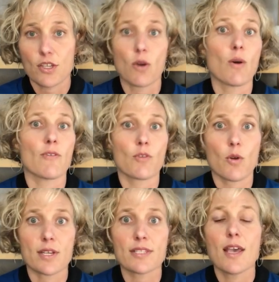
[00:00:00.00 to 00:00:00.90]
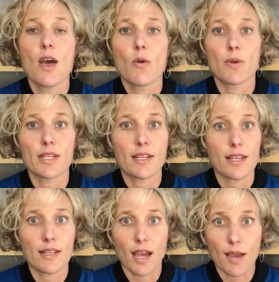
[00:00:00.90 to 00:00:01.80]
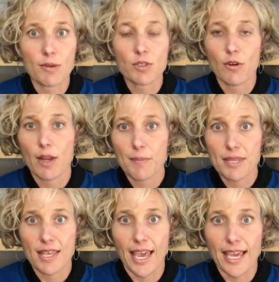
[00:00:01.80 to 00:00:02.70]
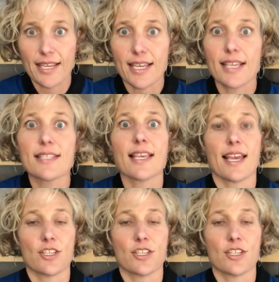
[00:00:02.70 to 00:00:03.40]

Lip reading: So, of course, when I was growing up in the 80s,